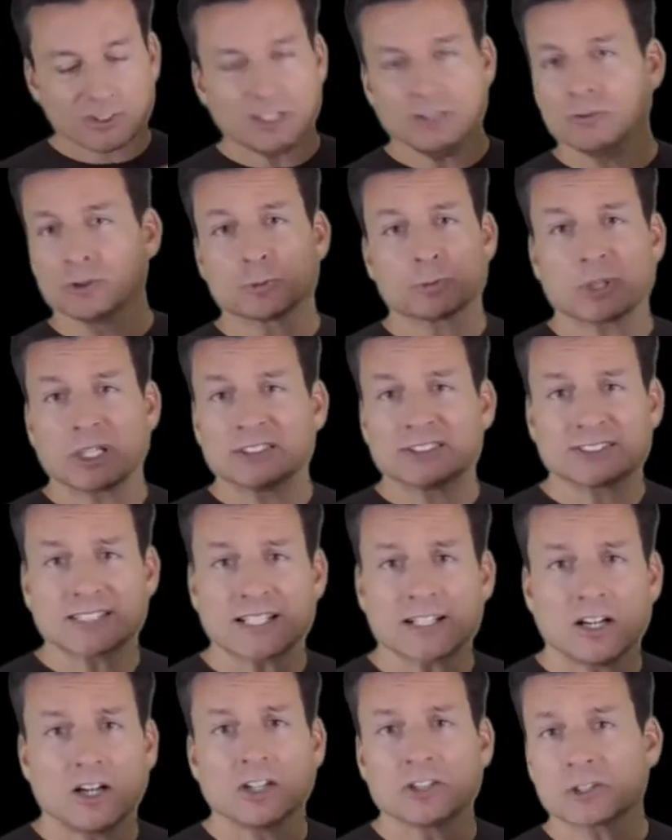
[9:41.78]
It was priced
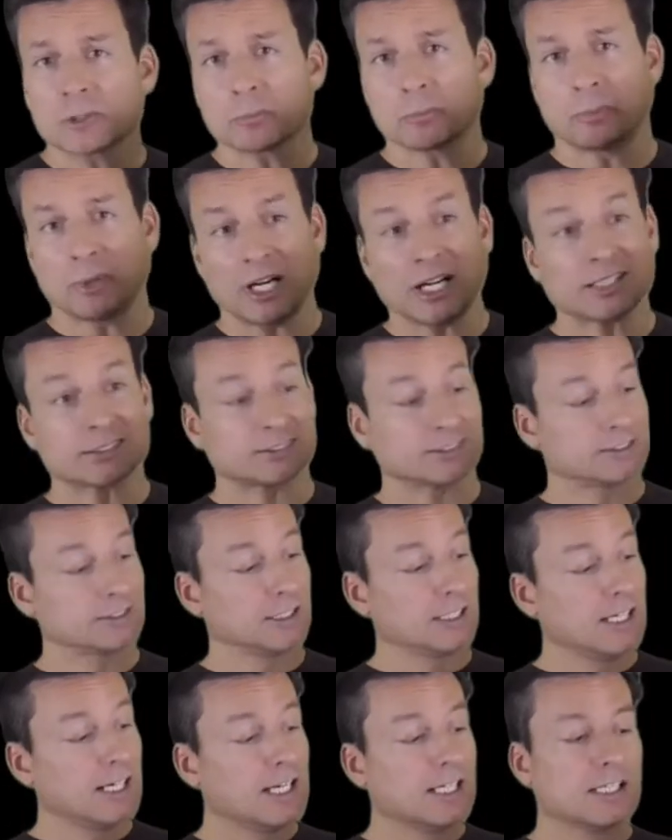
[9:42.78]
at $100.
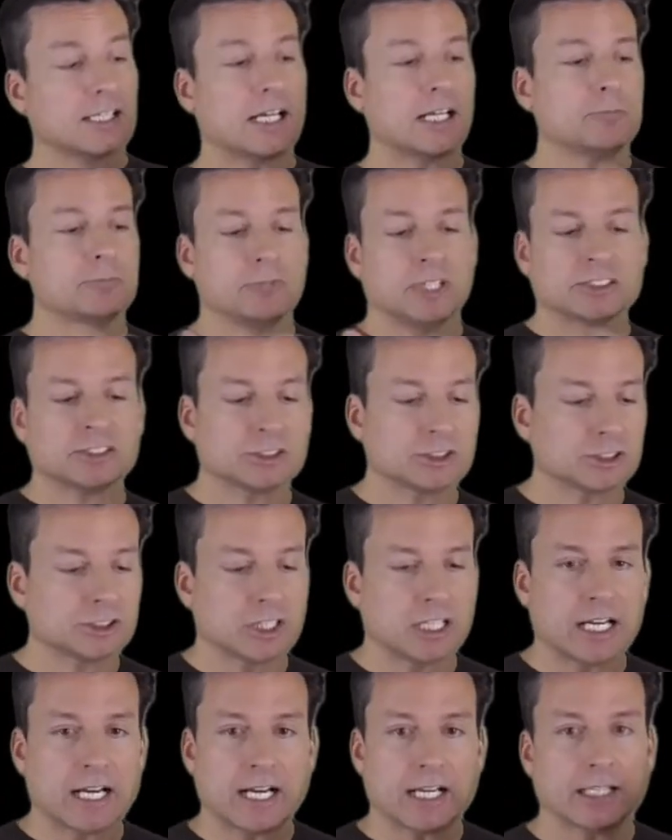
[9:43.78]
I messaged
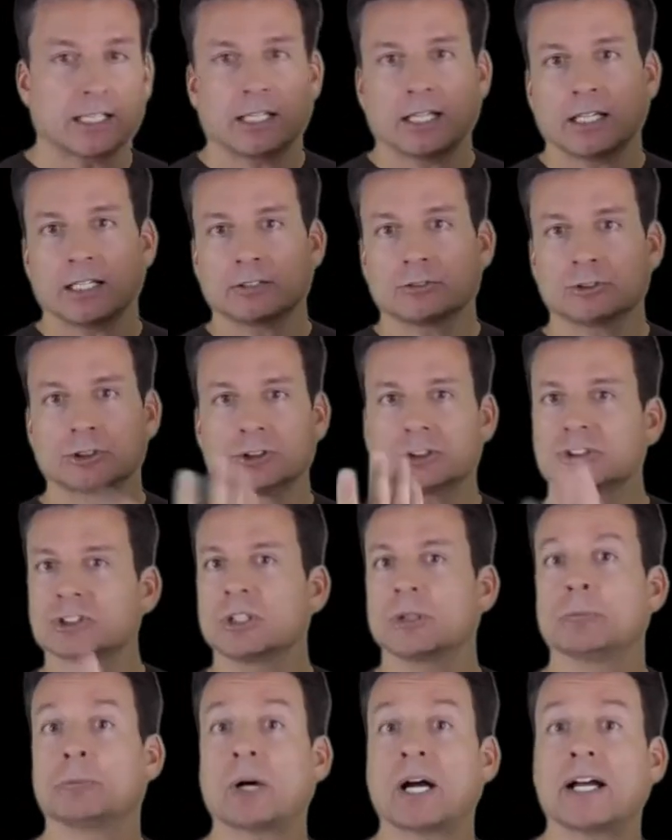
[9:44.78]
the guy, can I
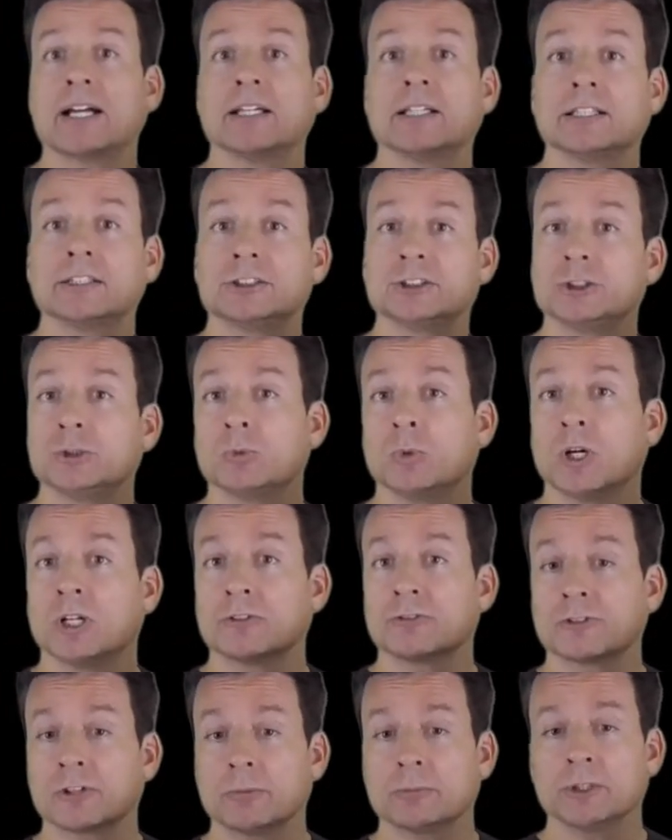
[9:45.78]
just buy issue
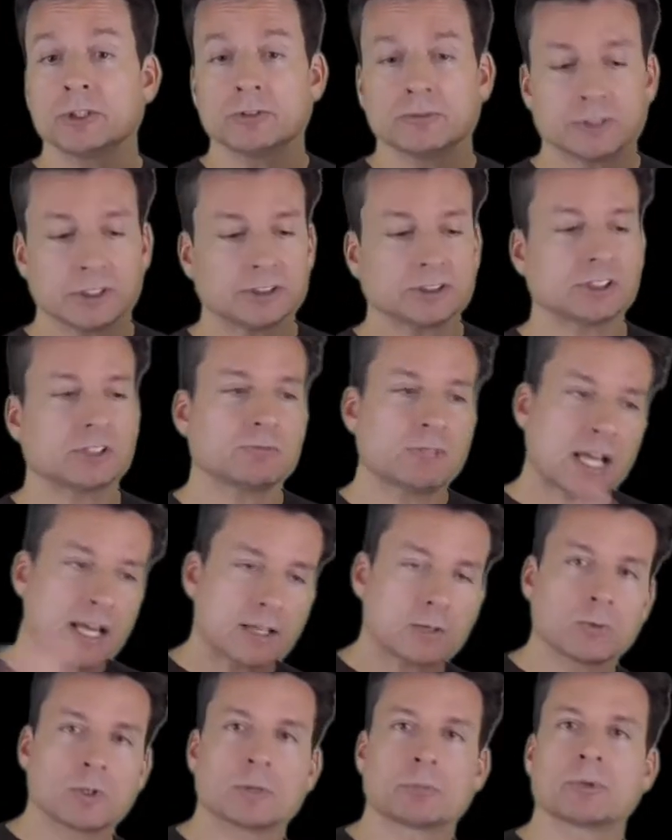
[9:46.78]
1 from you? And he said, I
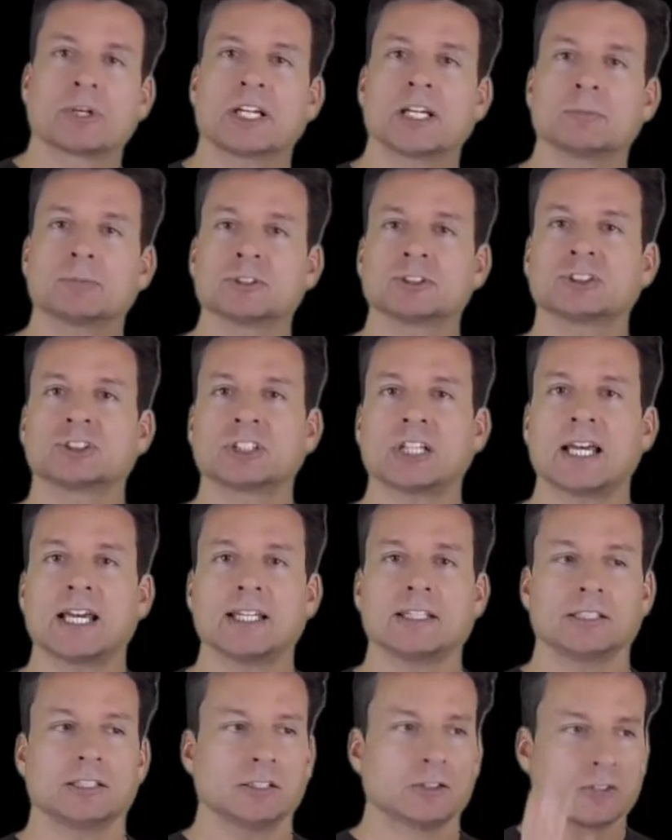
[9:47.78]
don't want to break up the
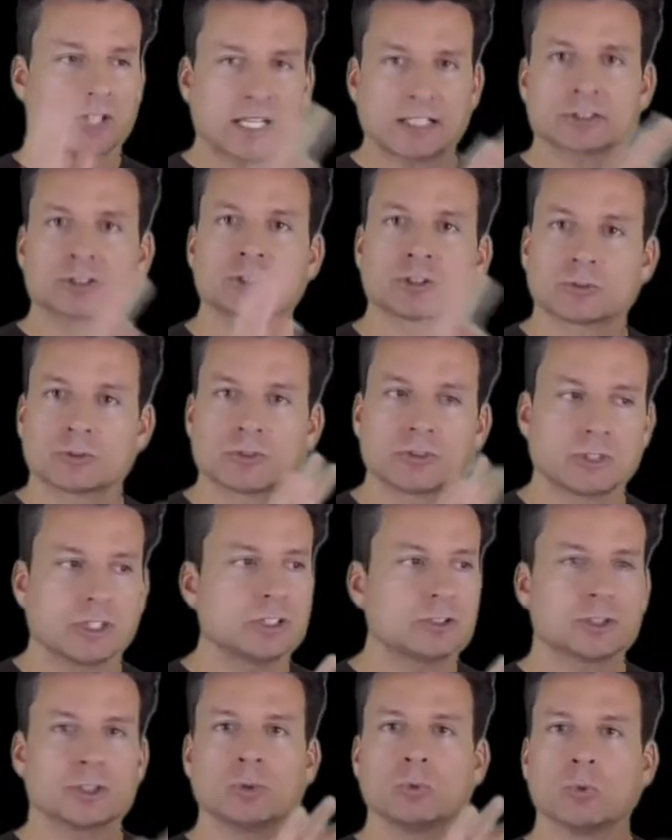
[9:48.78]
set, that's
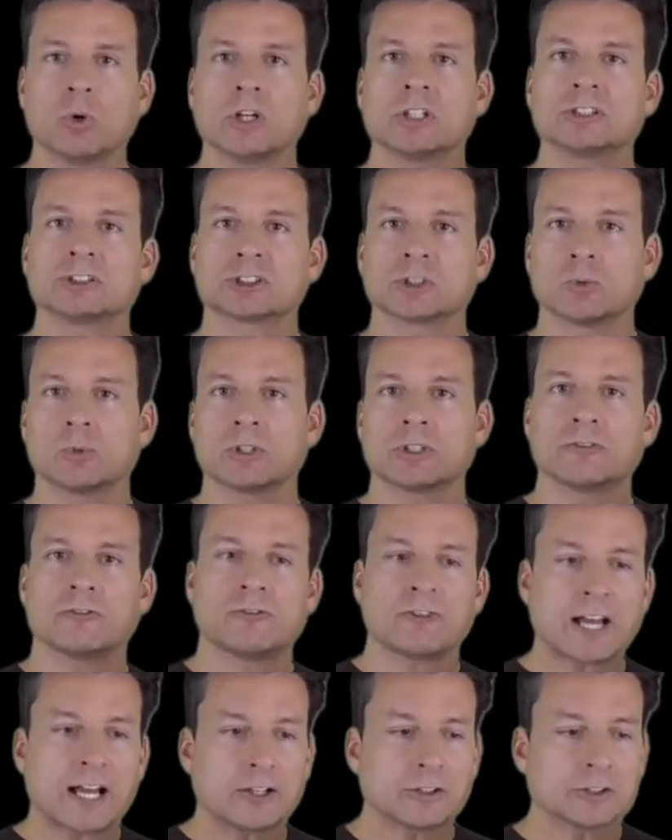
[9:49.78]
issue 1 is the one
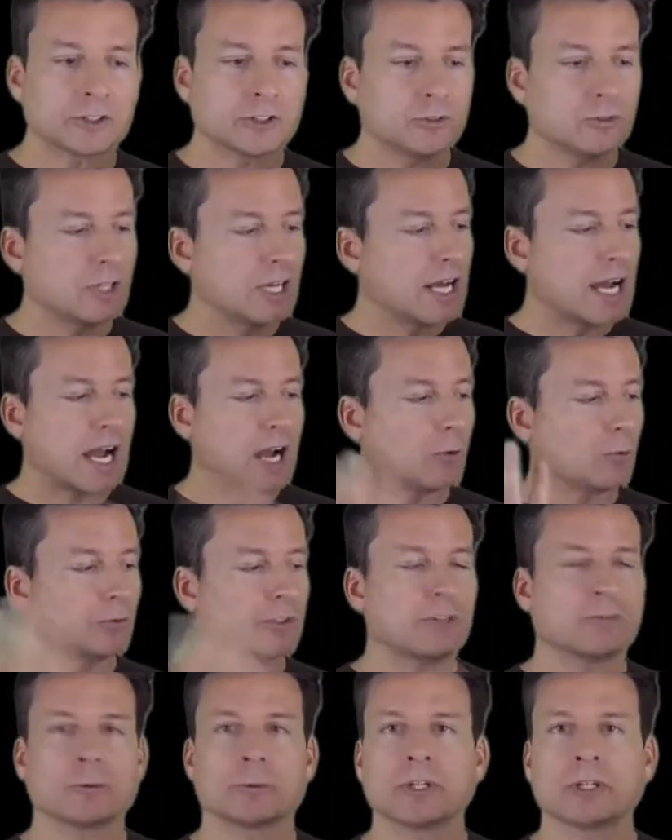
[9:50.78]
of value. I'll
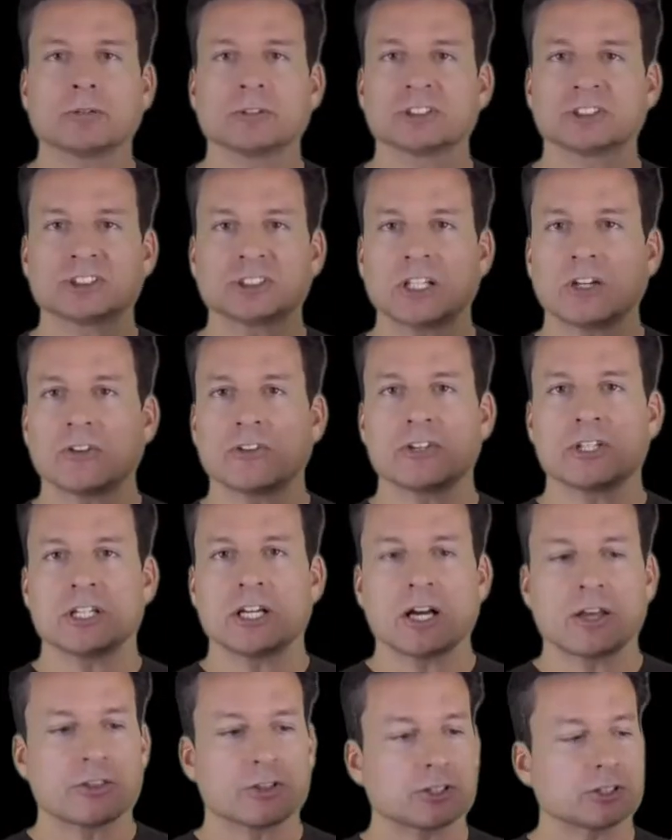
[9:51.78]
never be able to sell the
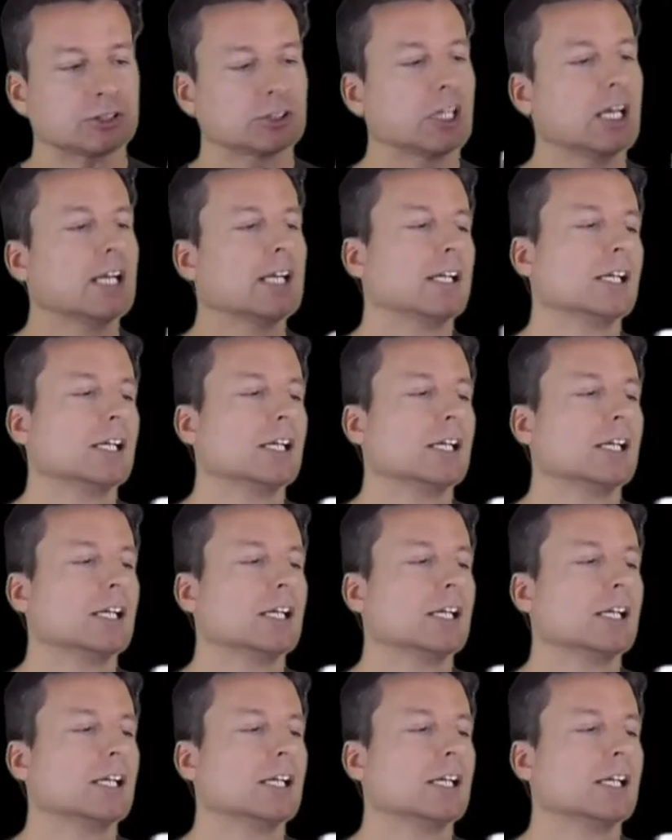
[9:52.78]
others.